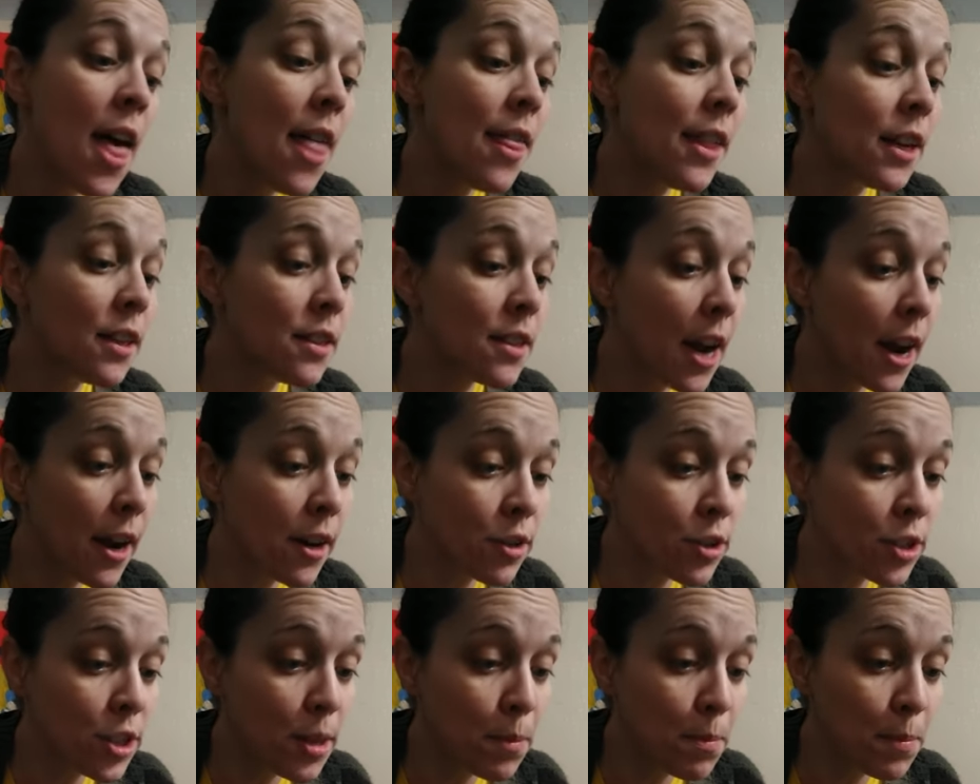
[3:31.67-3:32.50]
the
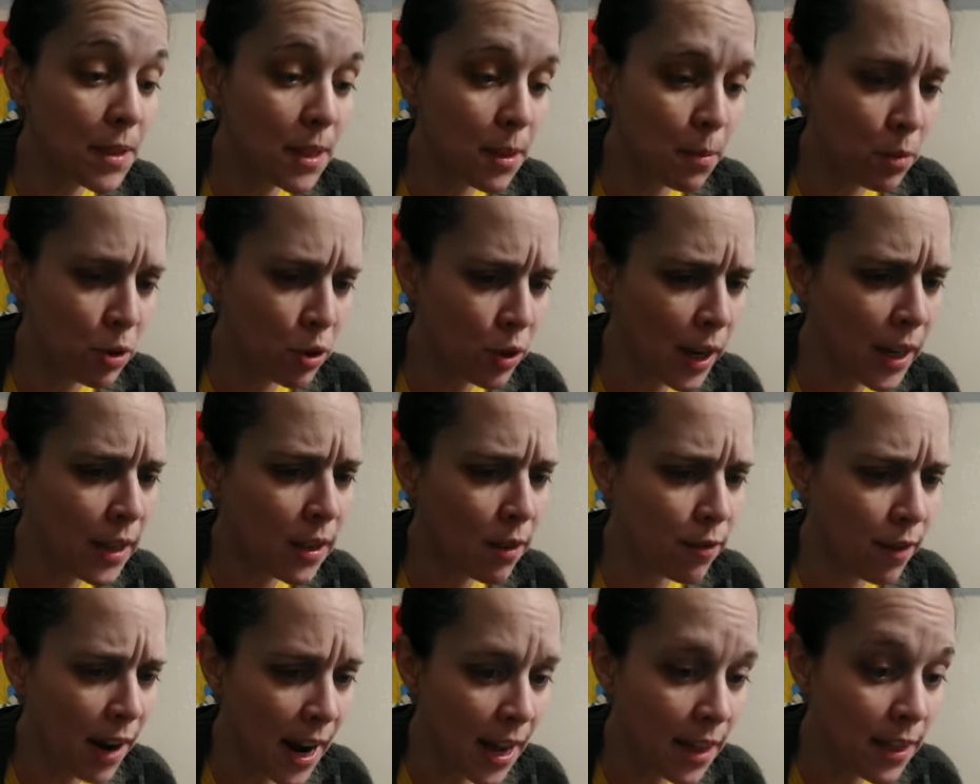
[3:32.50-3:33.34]
entire ship seems great
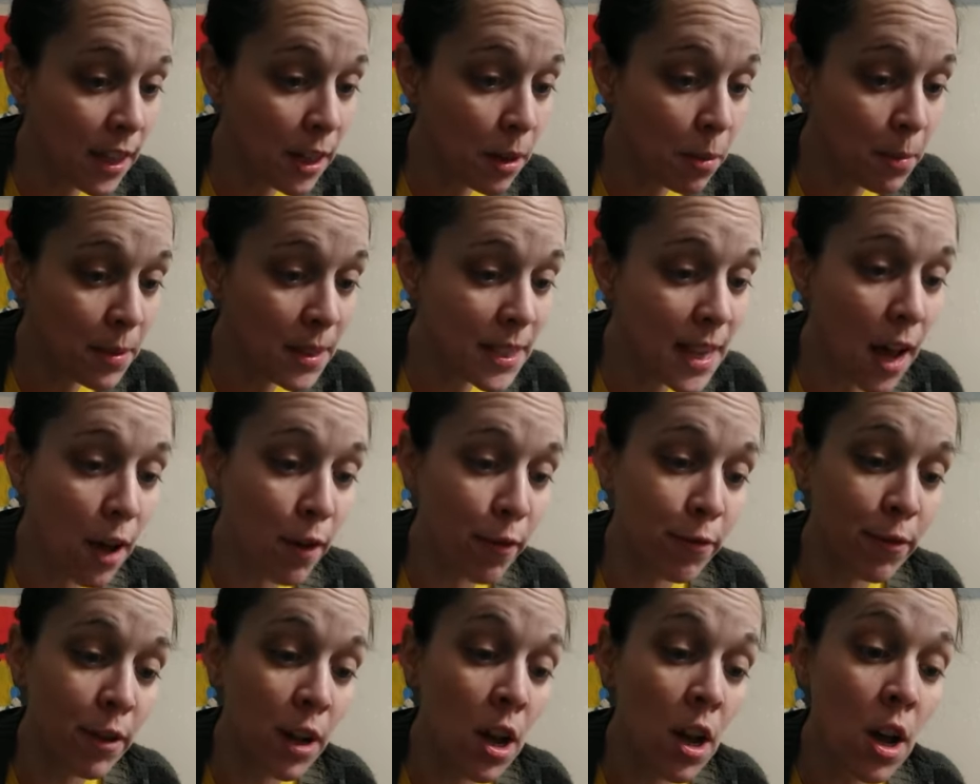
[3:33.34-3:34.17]
leviathan
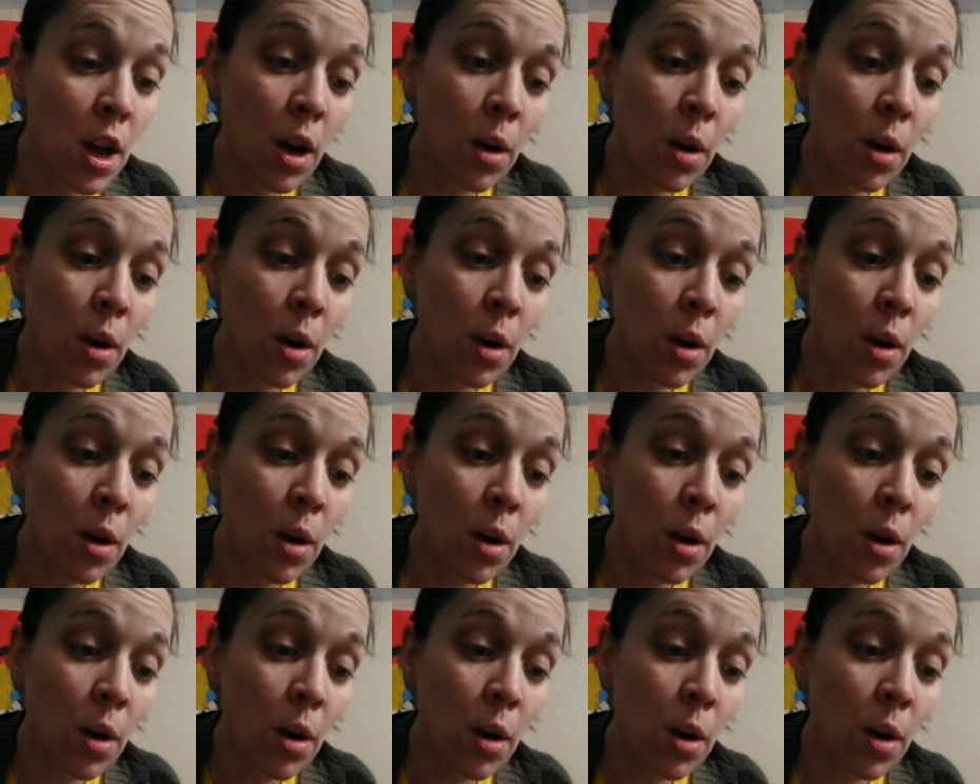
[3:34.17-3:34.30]
himself;